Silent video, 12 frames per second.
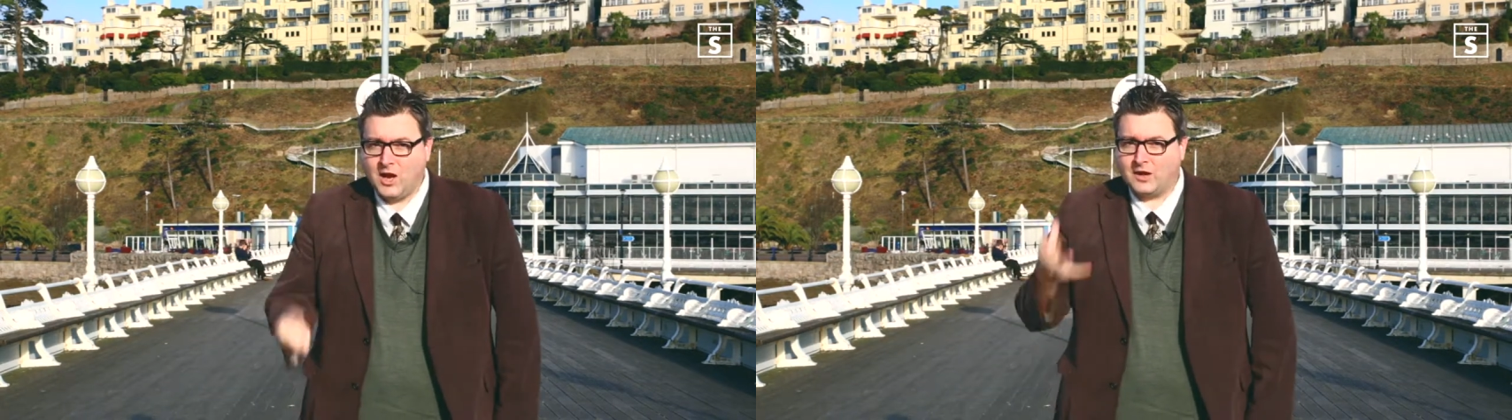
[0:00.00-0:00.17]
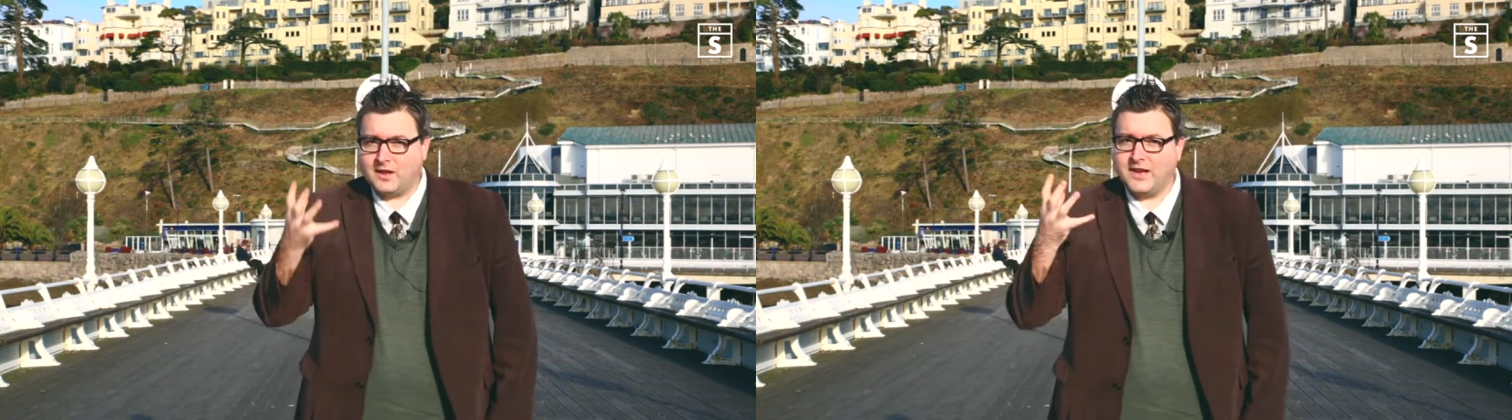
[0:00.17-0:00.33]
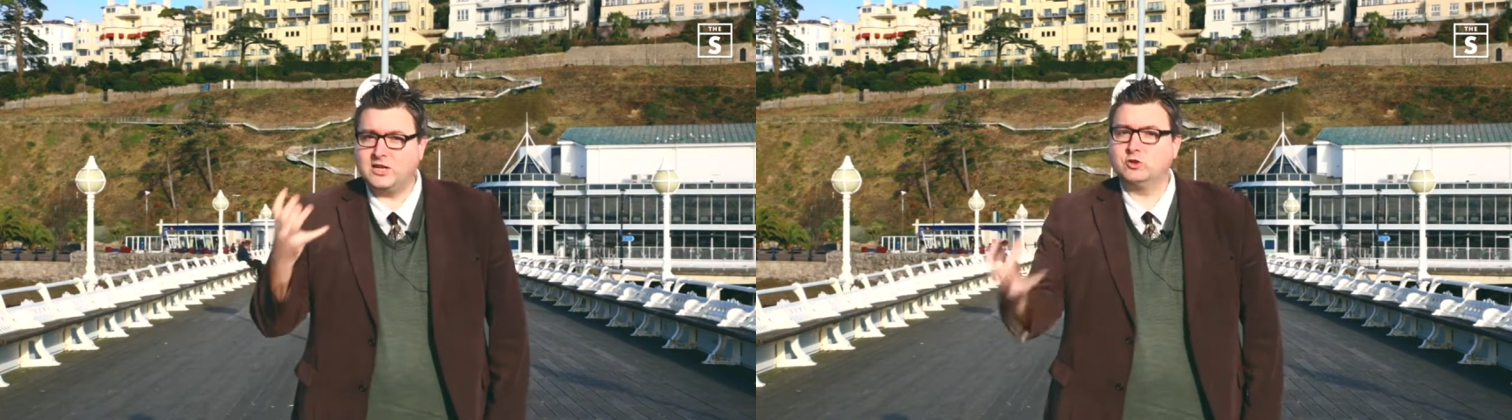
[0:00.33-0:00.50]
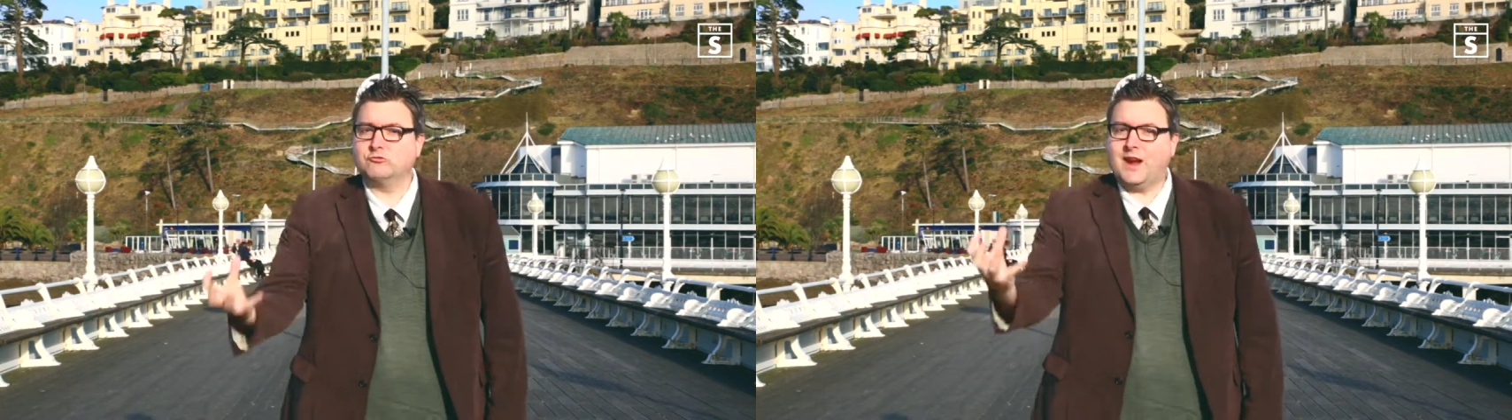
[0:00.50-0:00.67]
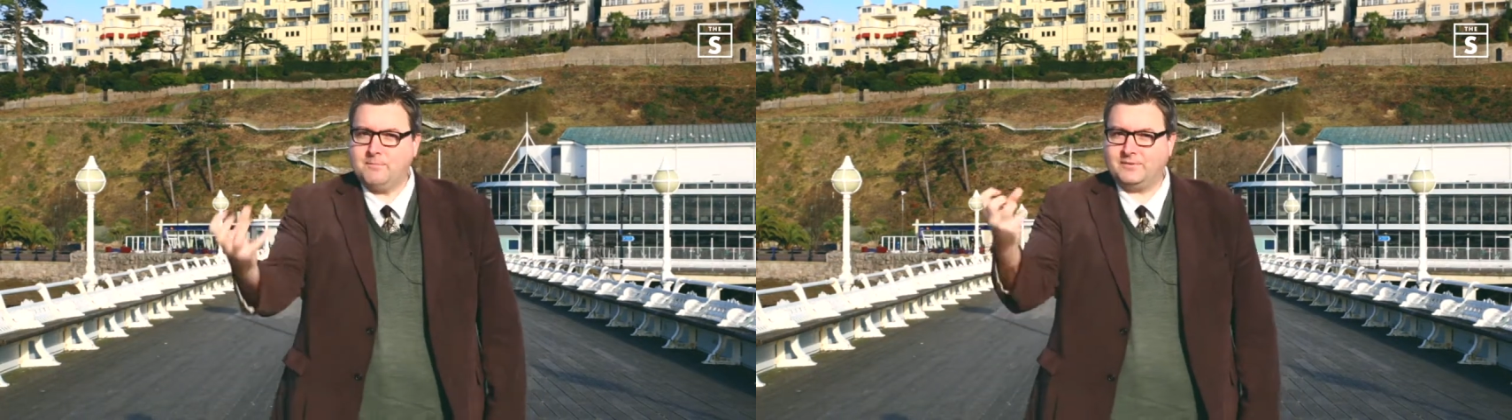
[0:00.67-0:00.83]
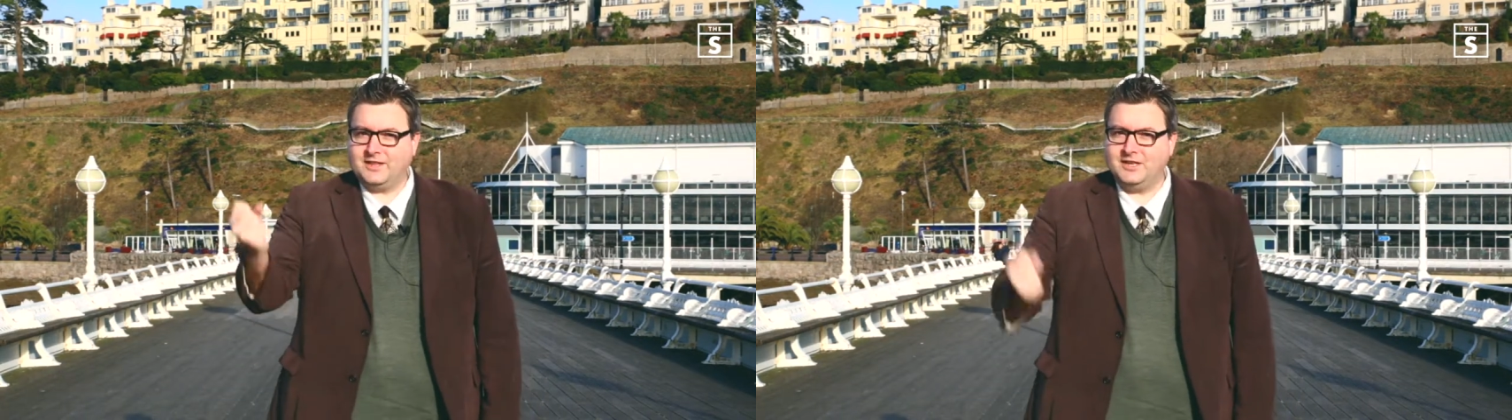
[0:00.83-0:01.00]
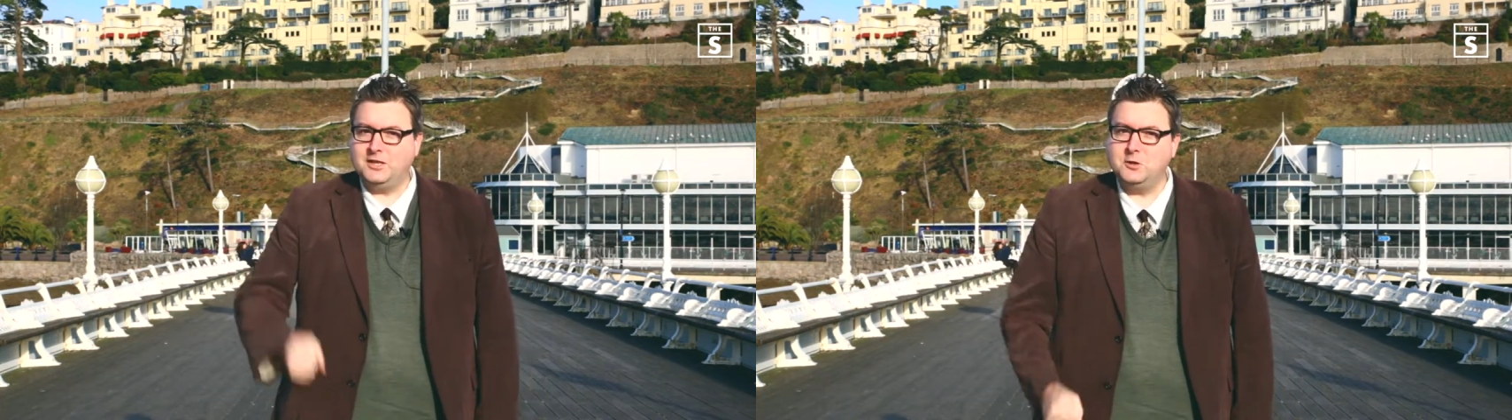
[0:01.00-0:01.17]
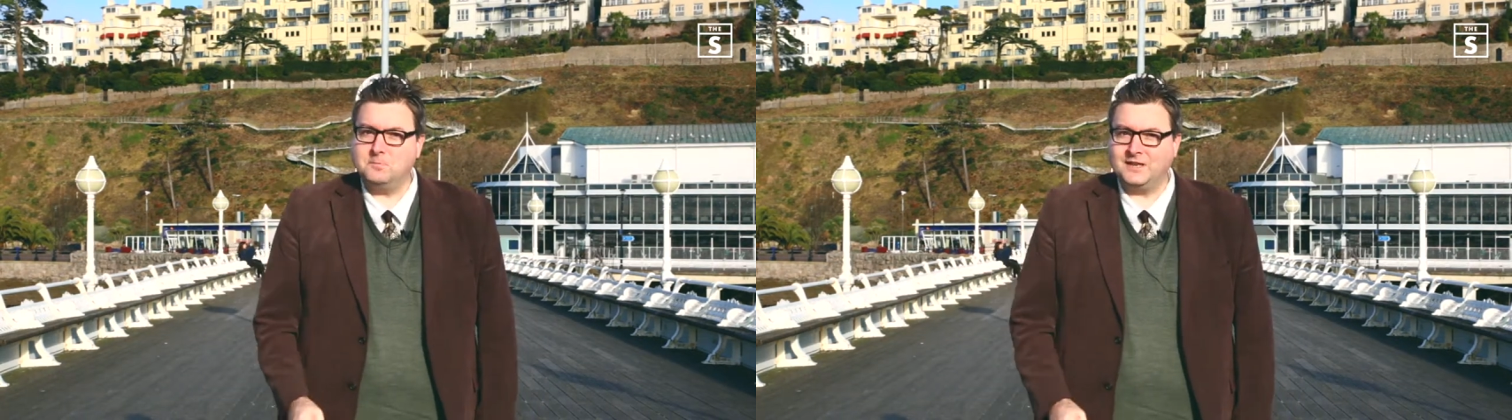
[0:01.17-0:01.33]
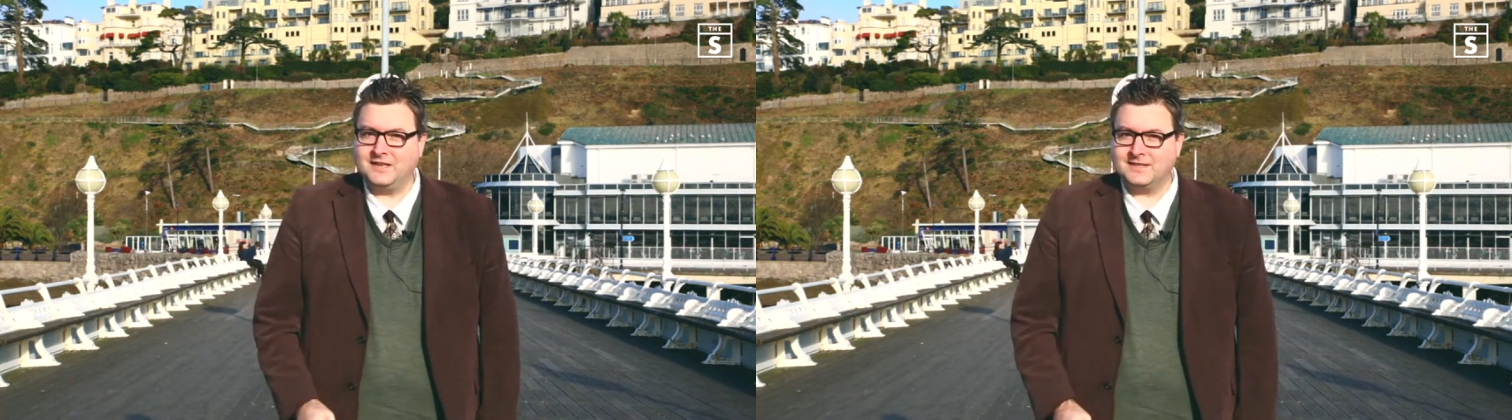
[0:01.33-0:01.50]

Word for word: and I grab the human